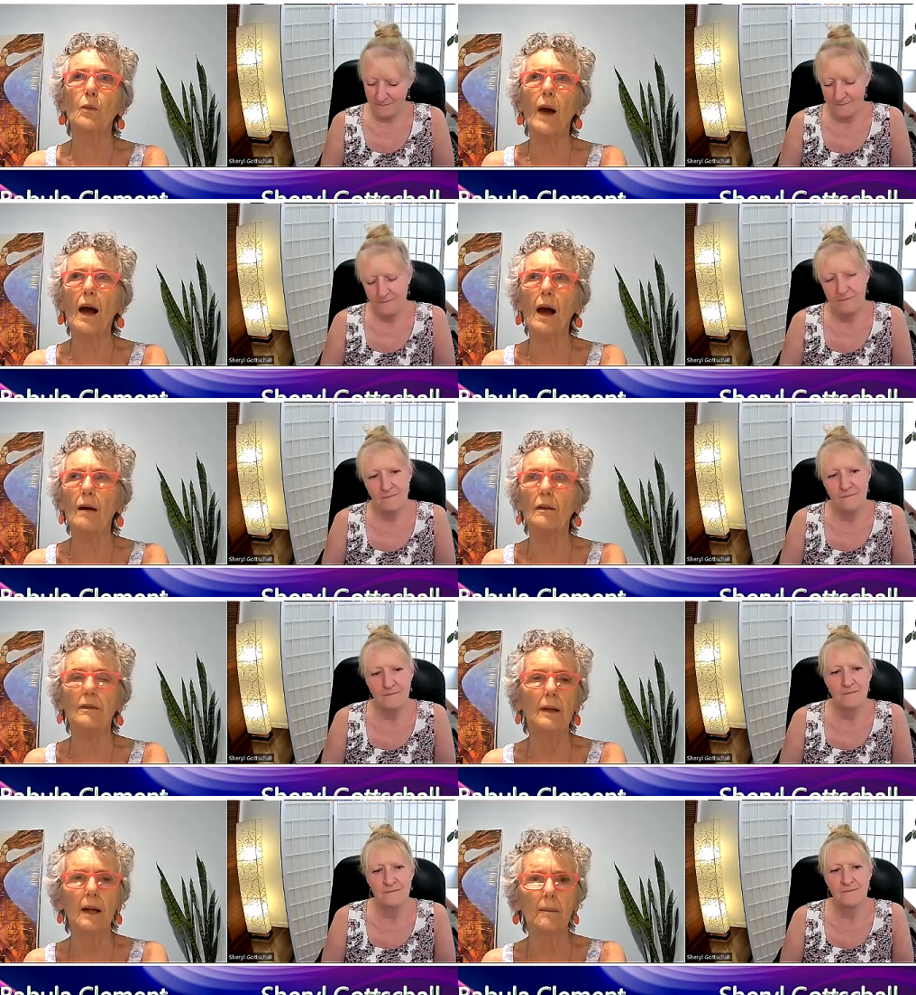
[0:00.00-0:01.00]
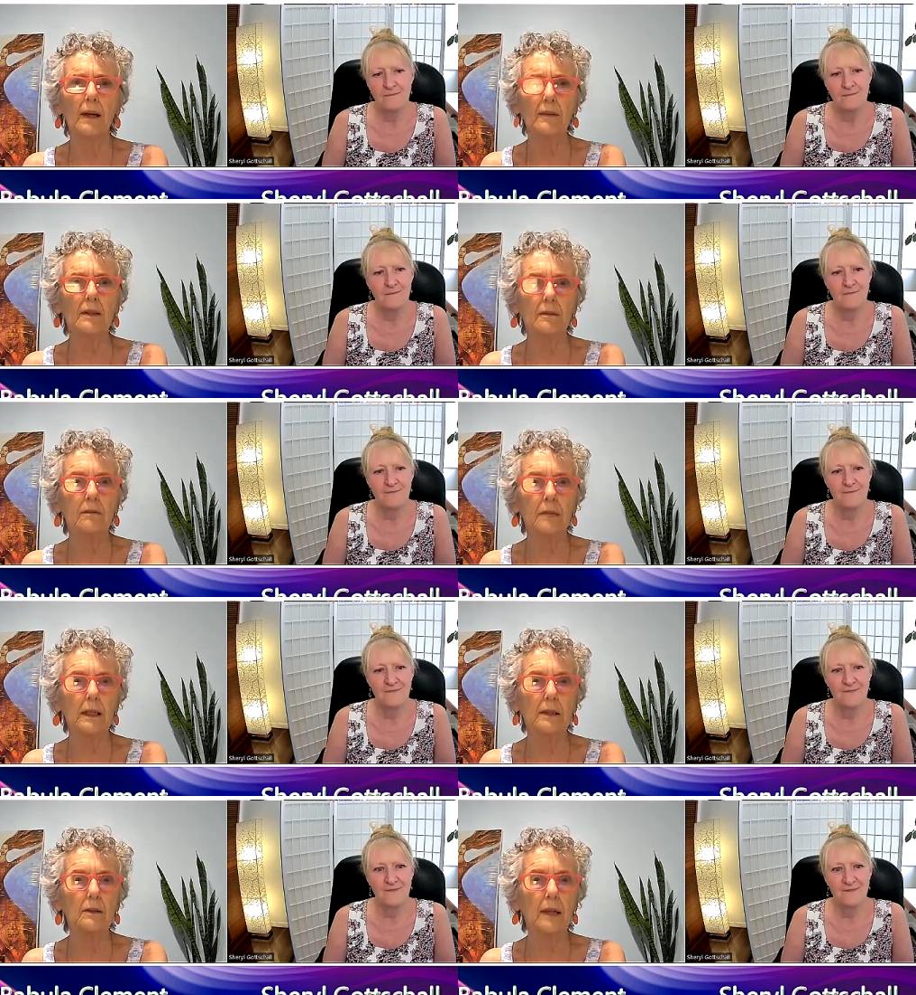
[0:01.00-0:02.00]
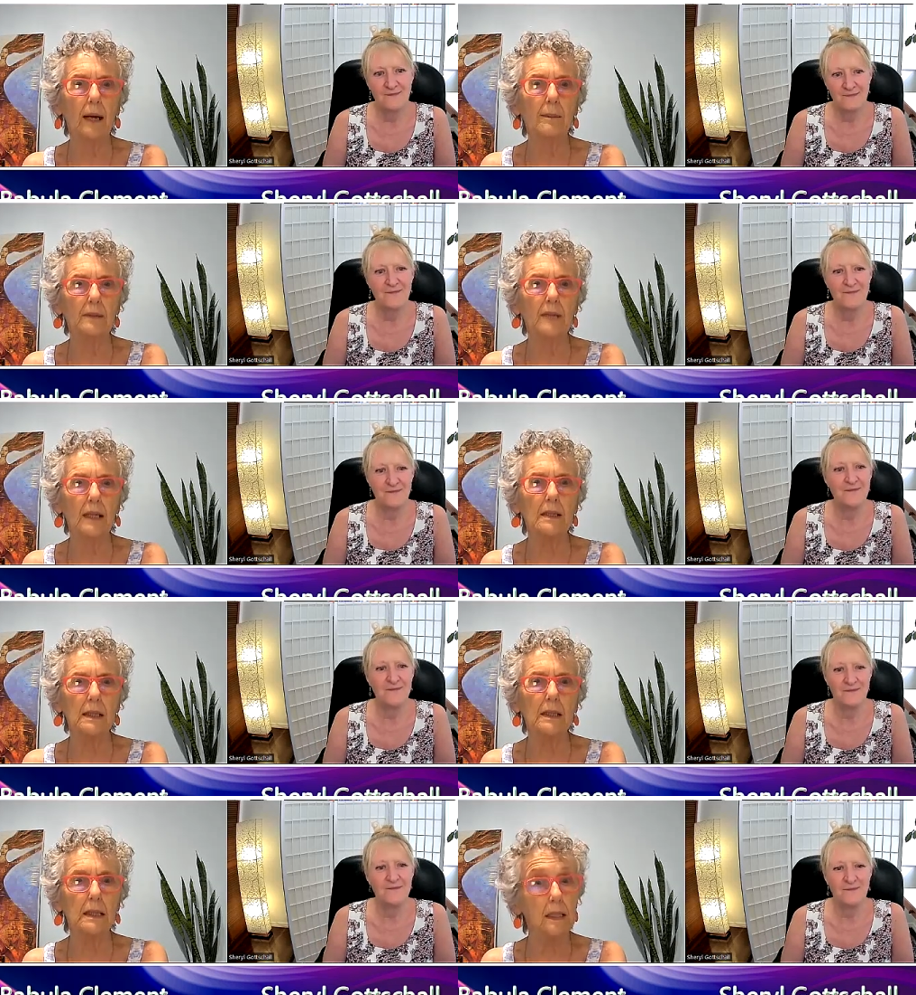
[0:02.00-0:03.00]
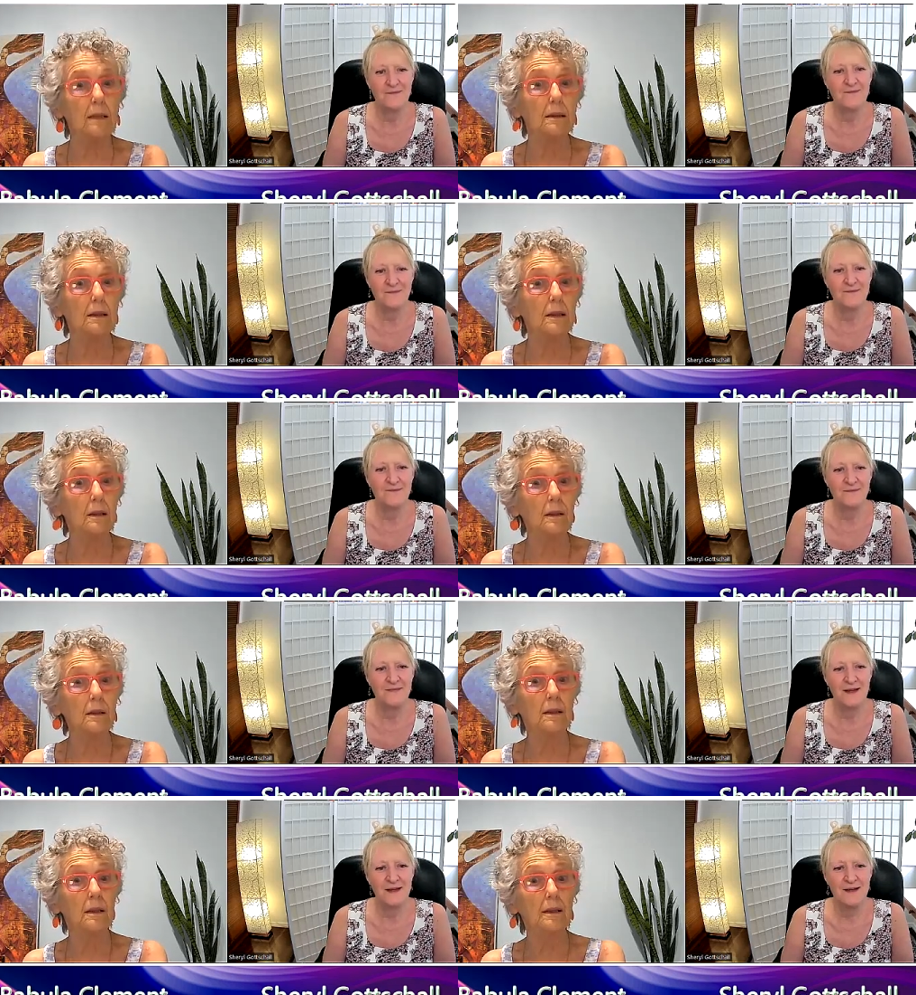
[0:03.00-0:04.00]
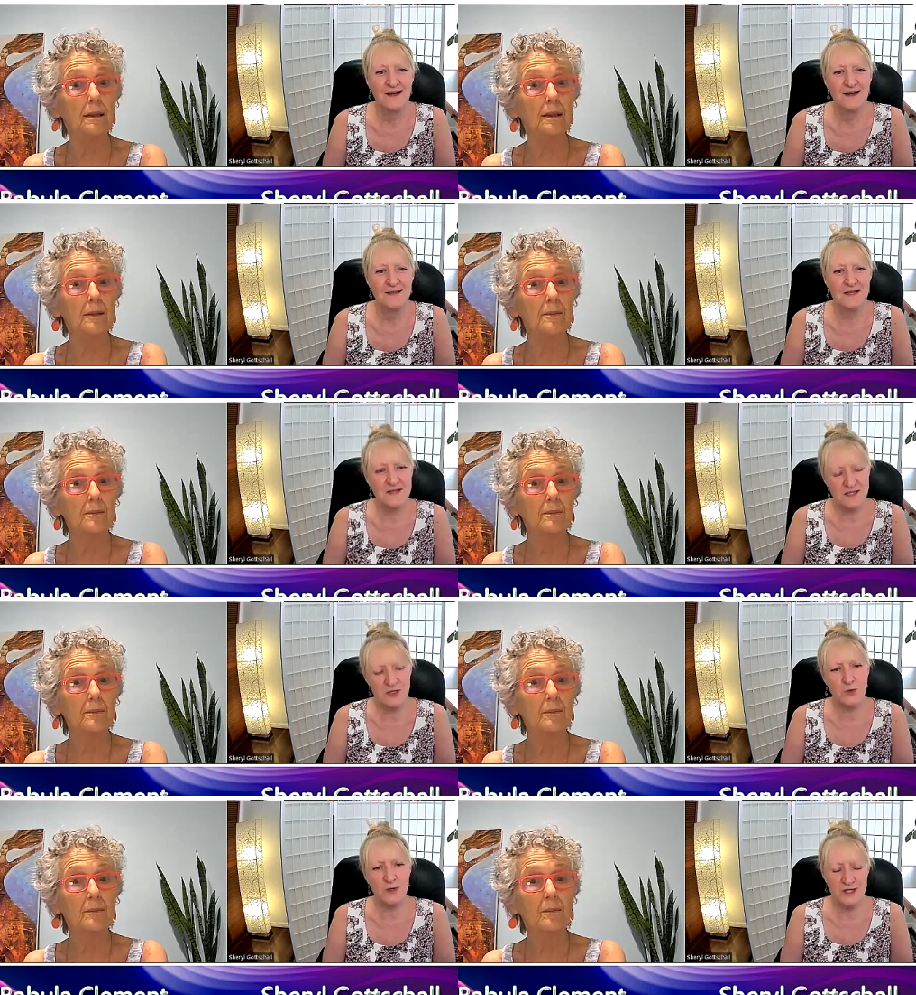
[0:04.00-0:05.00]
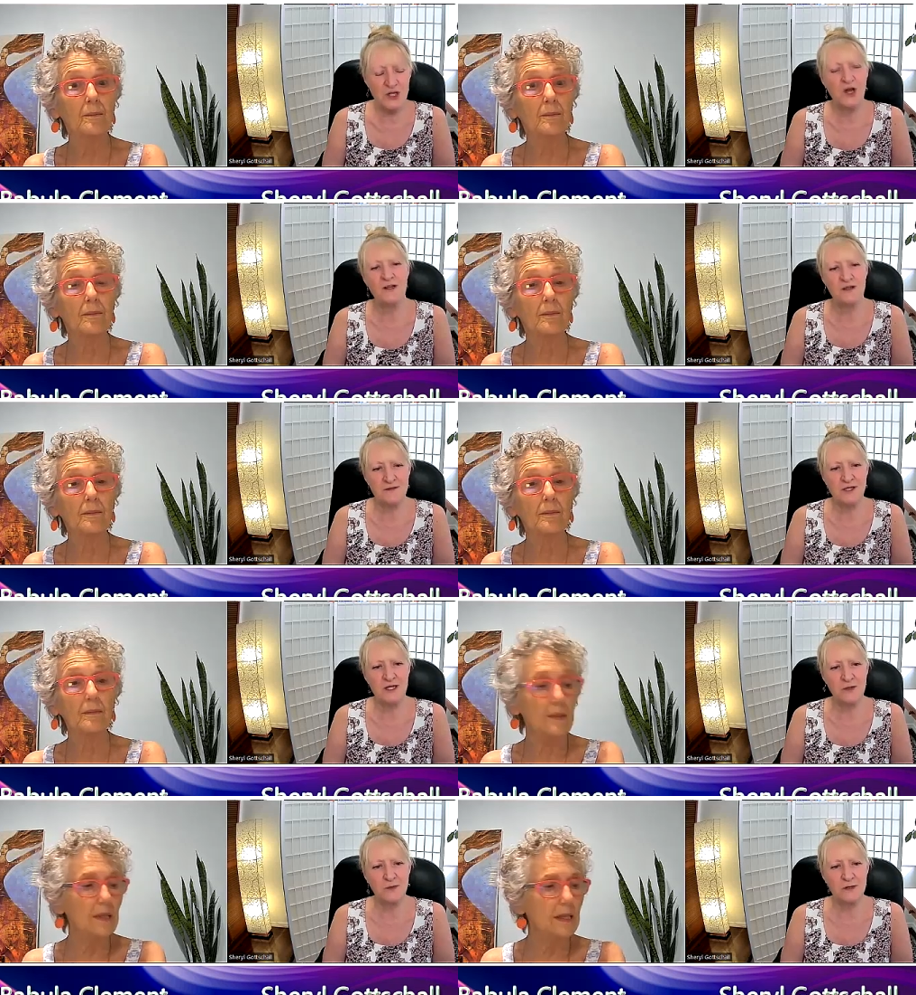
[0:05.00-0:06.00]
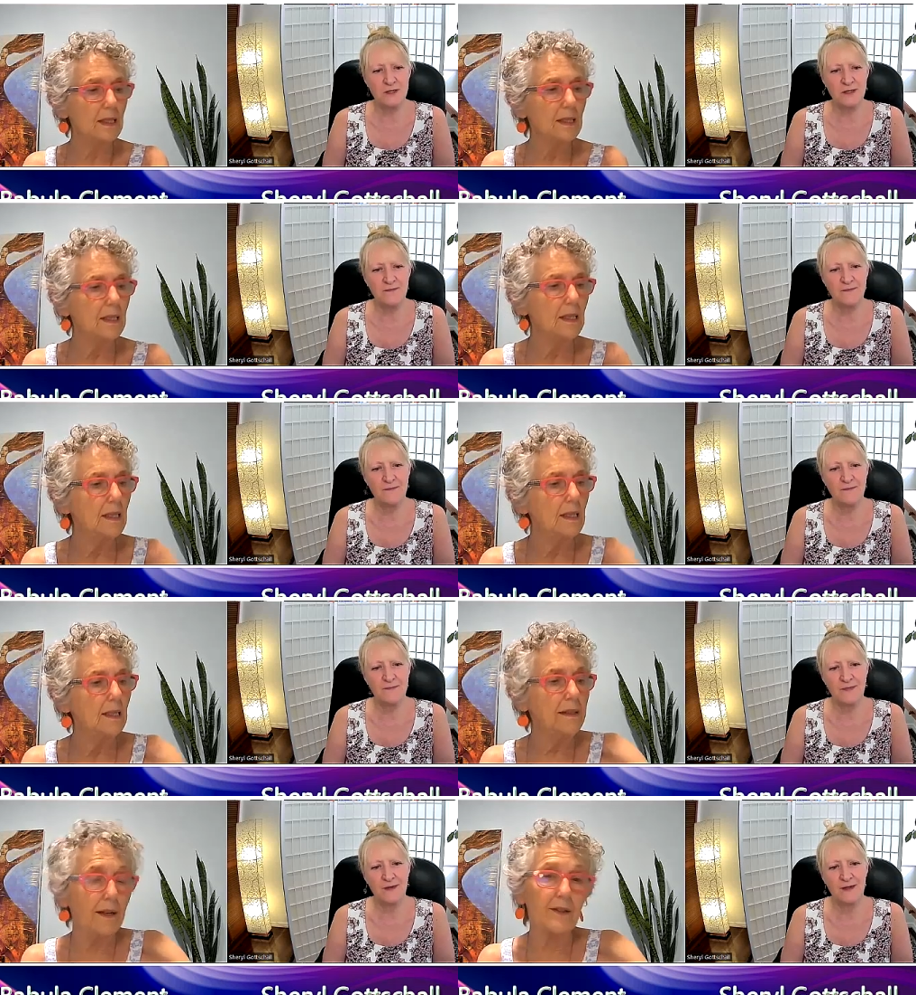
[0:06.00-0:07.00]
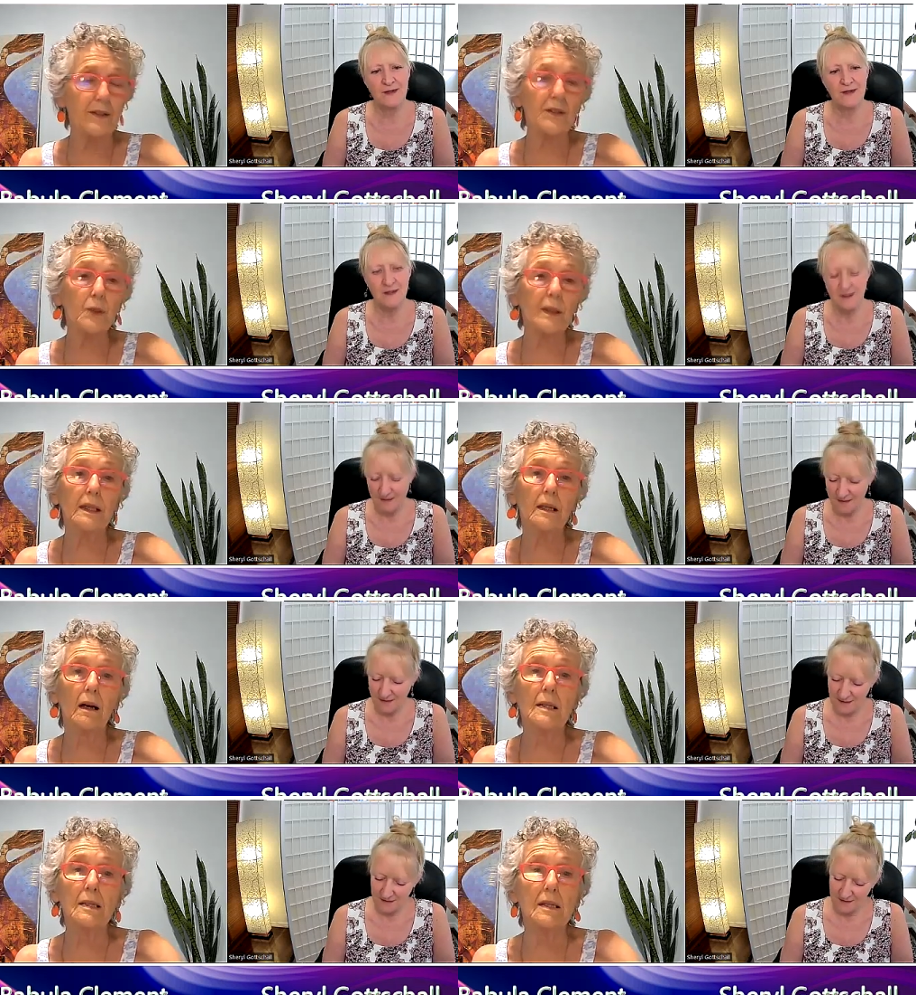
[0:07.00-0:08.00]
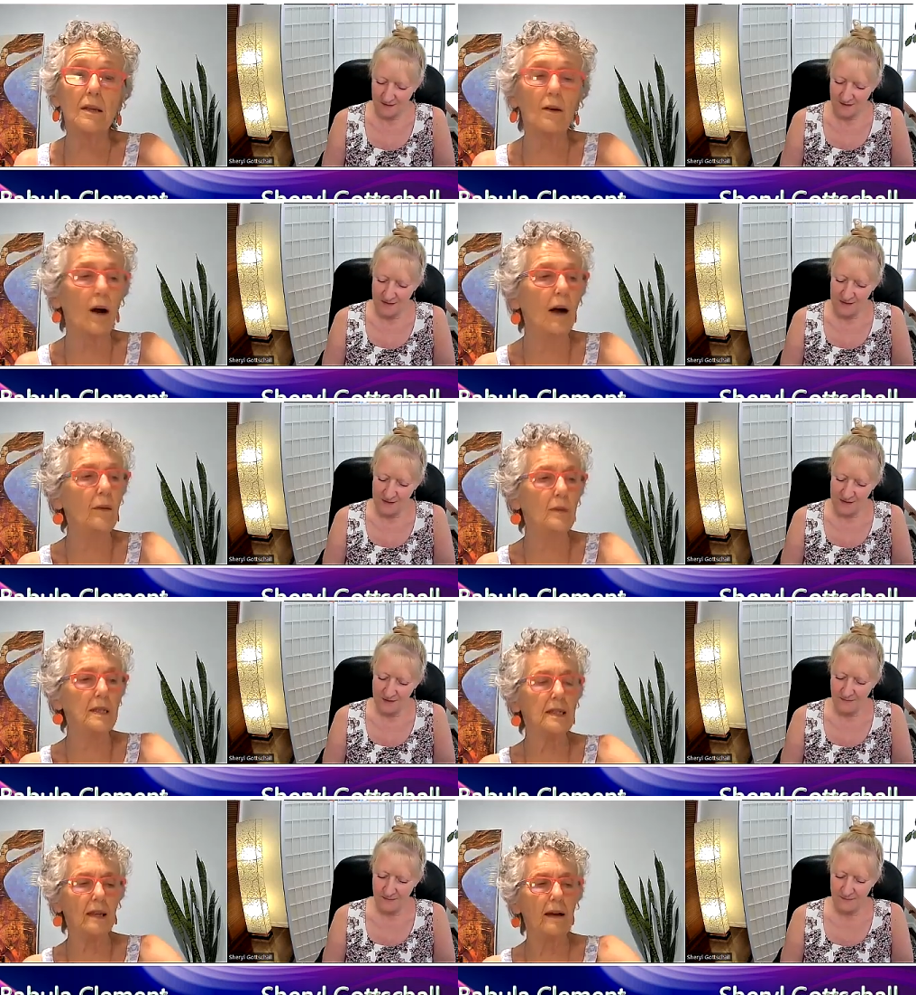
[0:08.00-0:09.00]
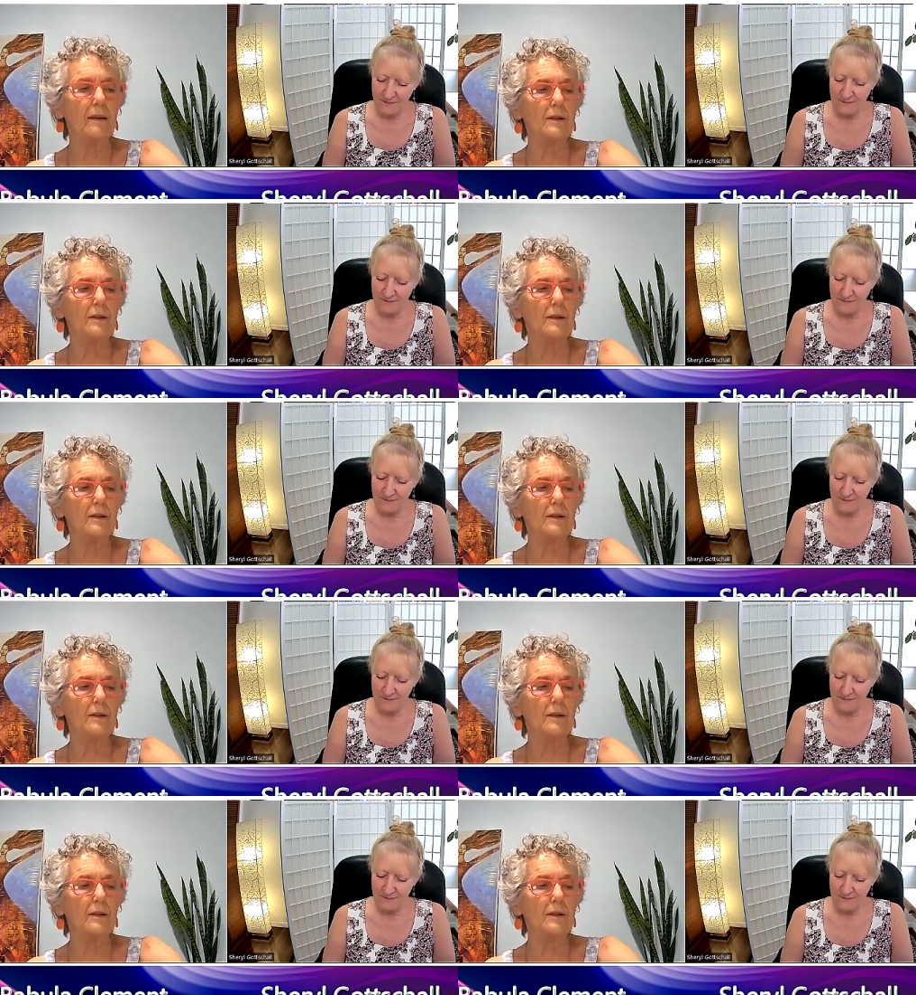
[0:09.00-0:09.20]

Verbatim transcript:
Speaker 1: wow, having a really good couple of days at the till, you know?
Speaker 2: Yeah. So this is the twenty-ninth of January?
Speaker 1: Yes, the twenty-ninth. So I would say